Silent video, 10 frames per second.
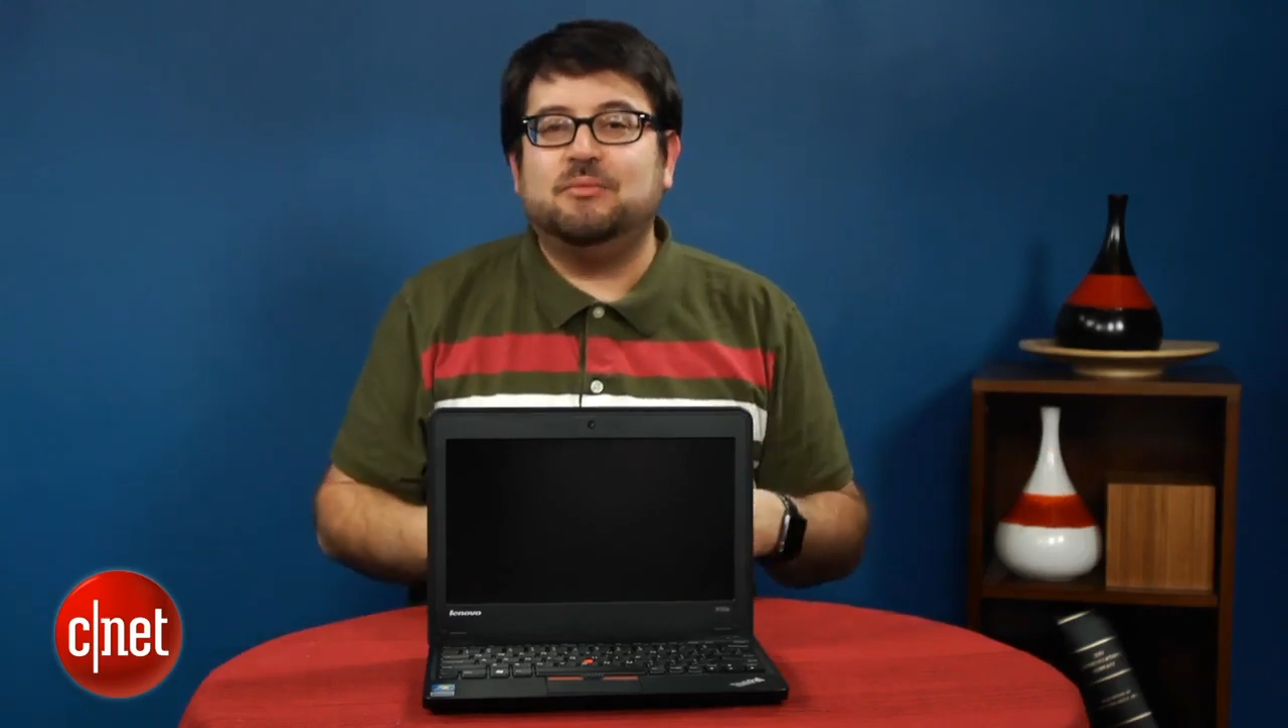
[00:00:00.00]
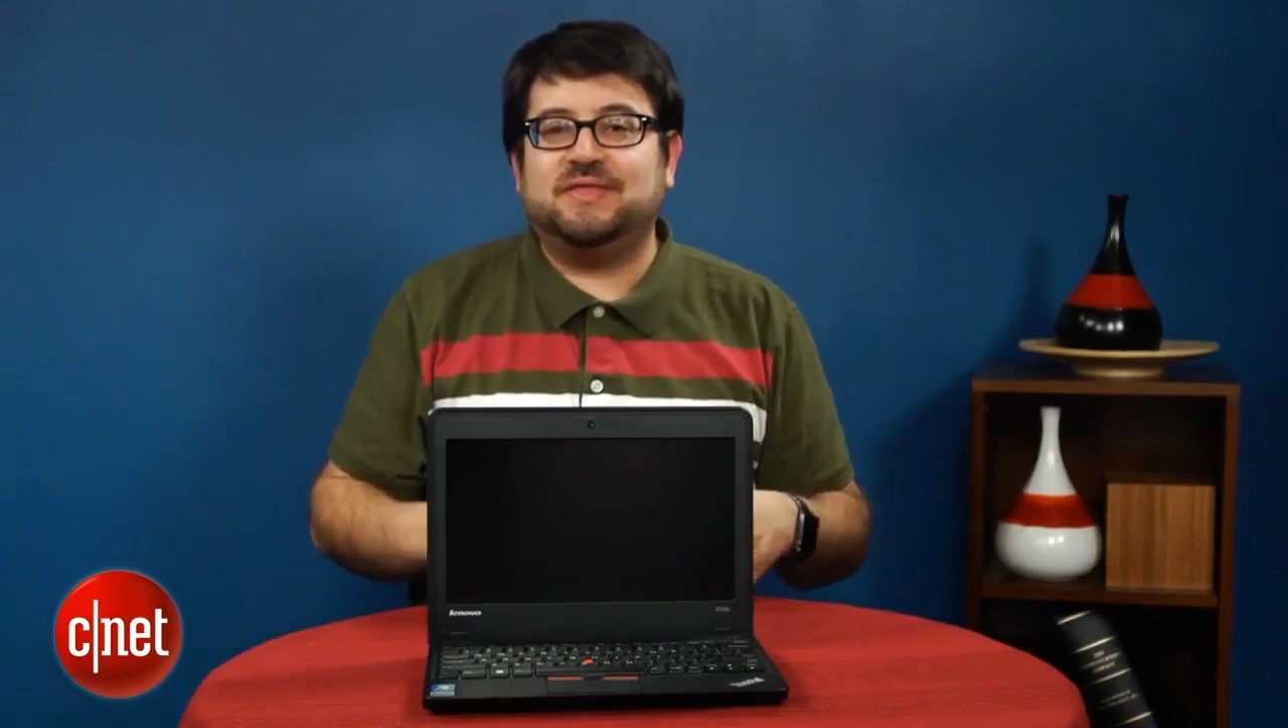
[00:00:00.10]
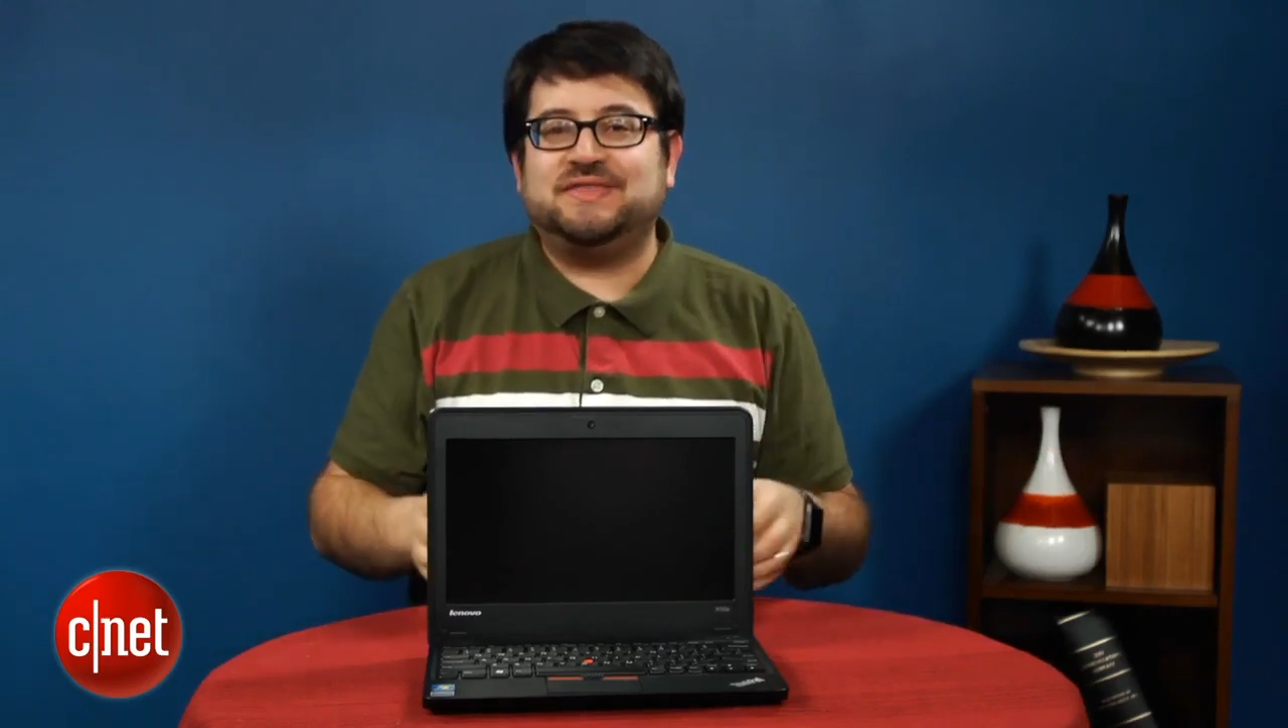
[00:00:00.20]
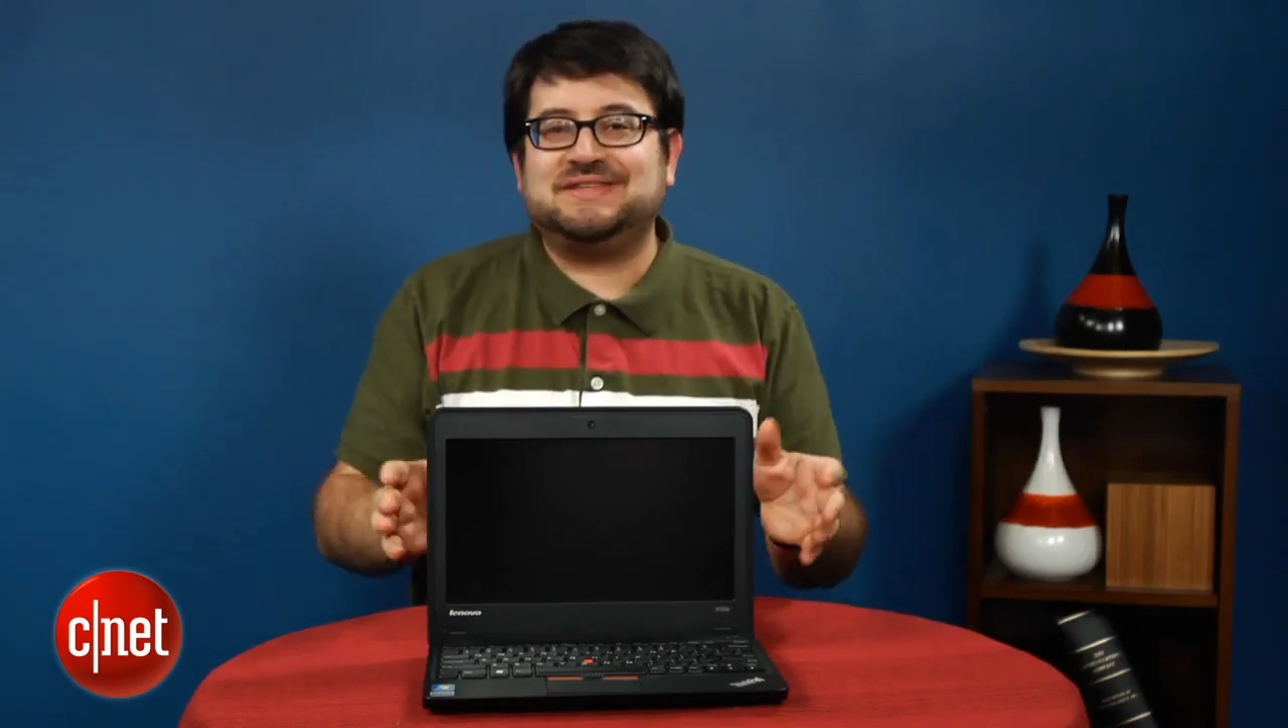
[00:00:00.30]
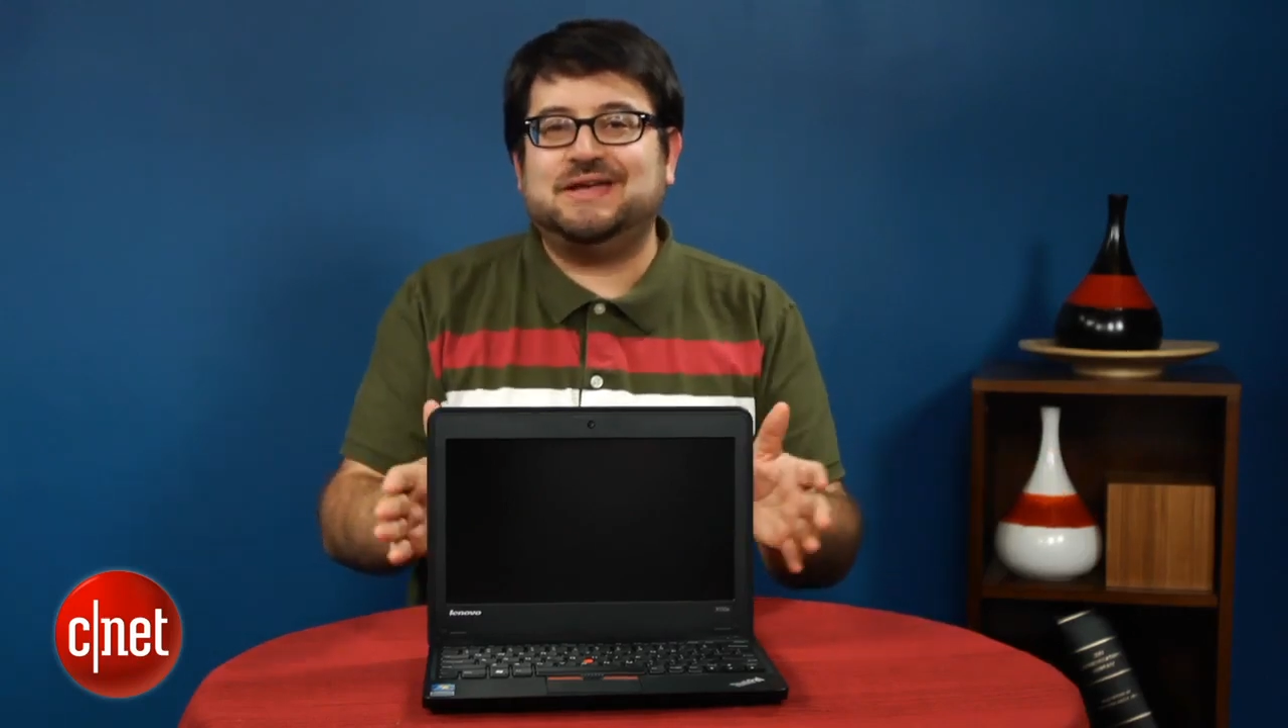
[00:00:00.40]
but this